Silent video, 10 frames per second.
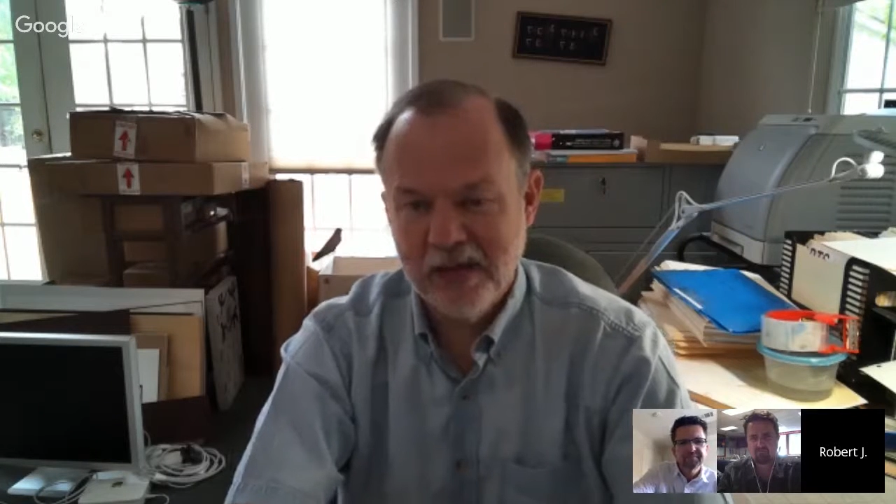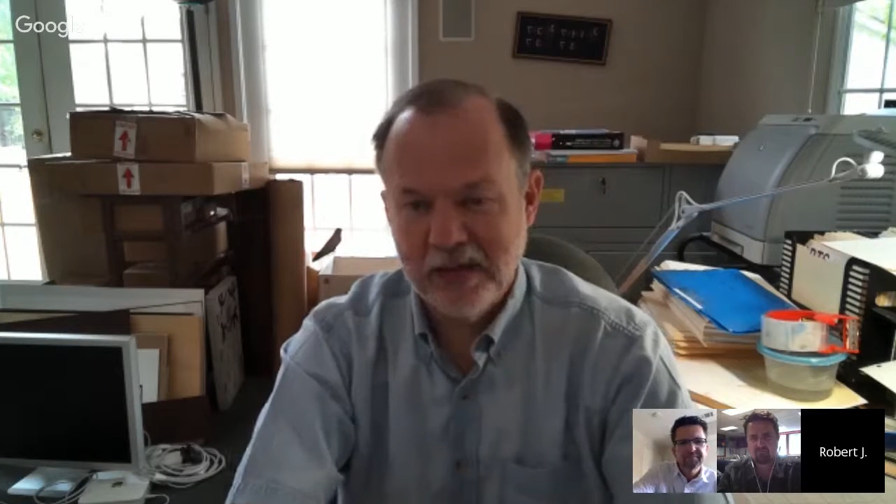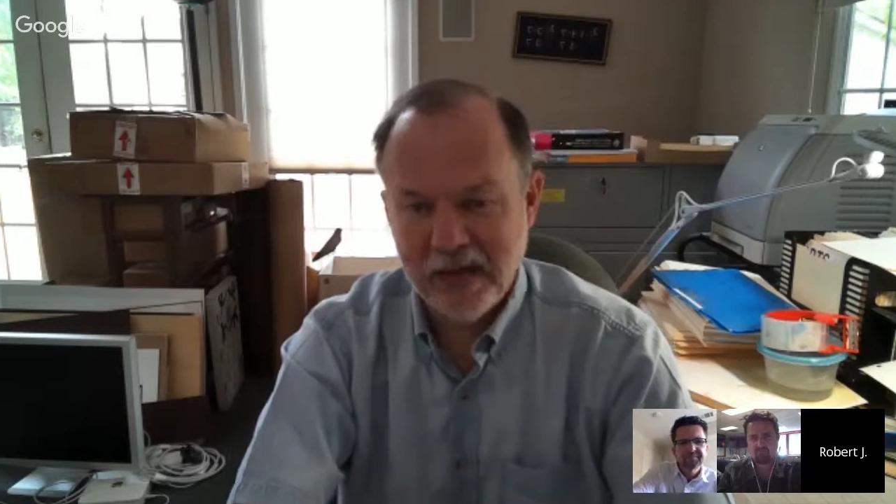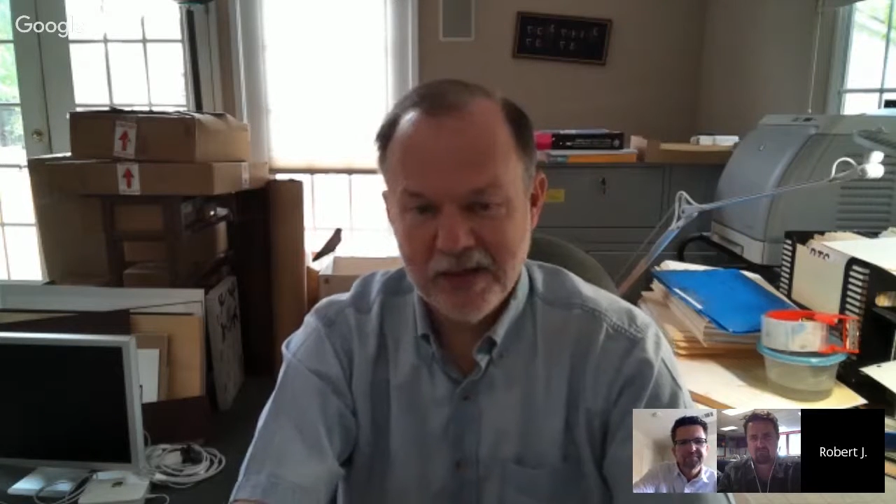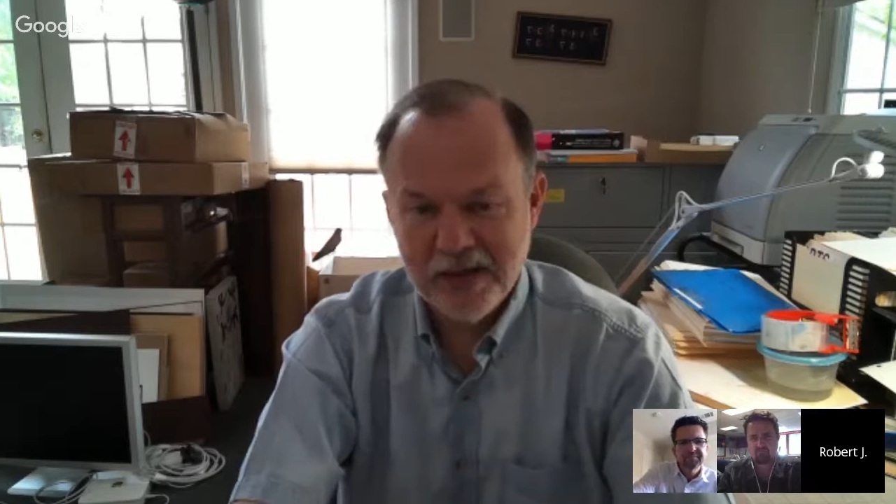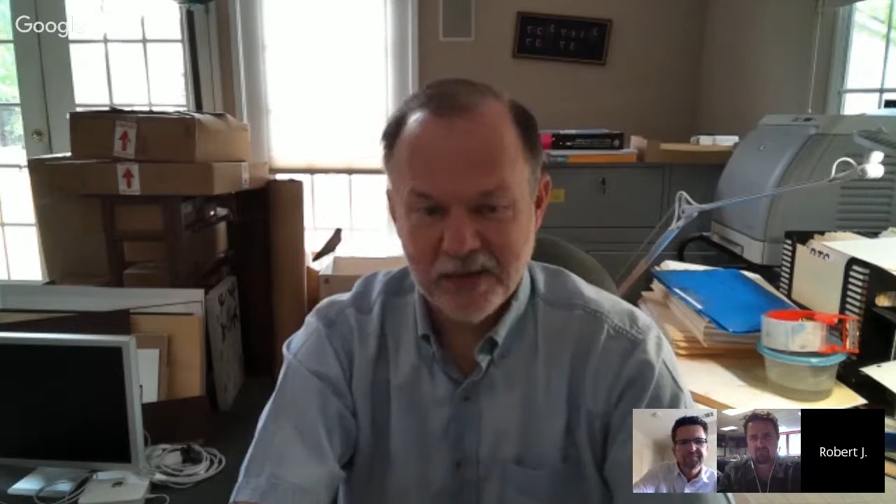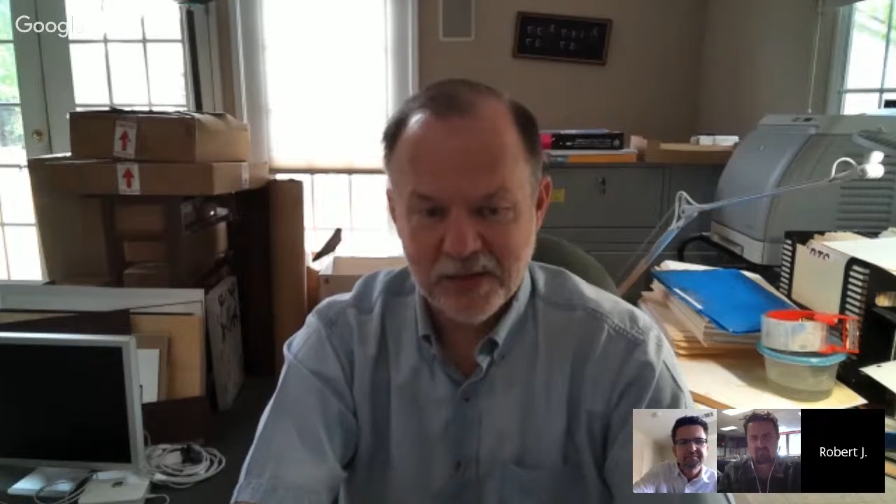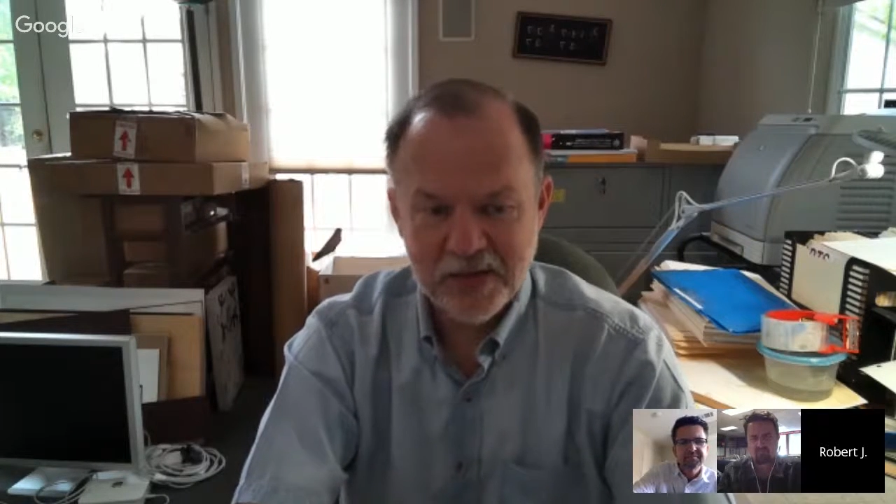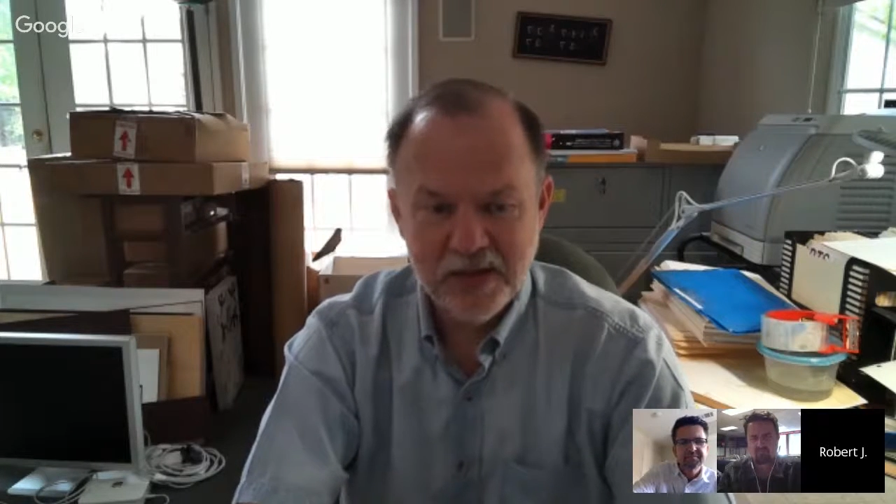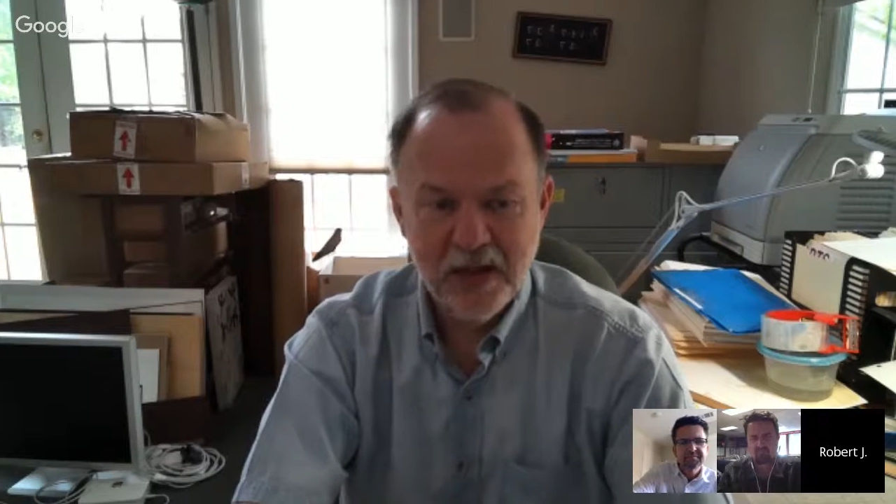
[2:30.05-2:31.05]

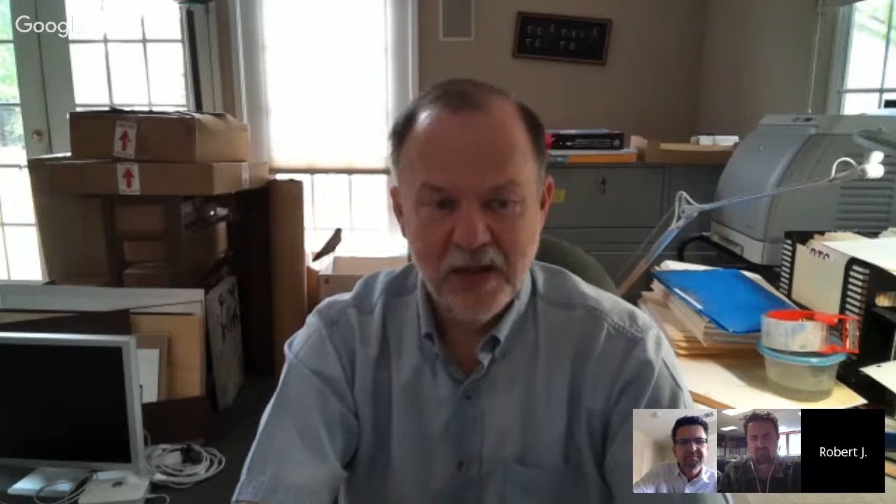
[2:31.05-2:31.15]
lasers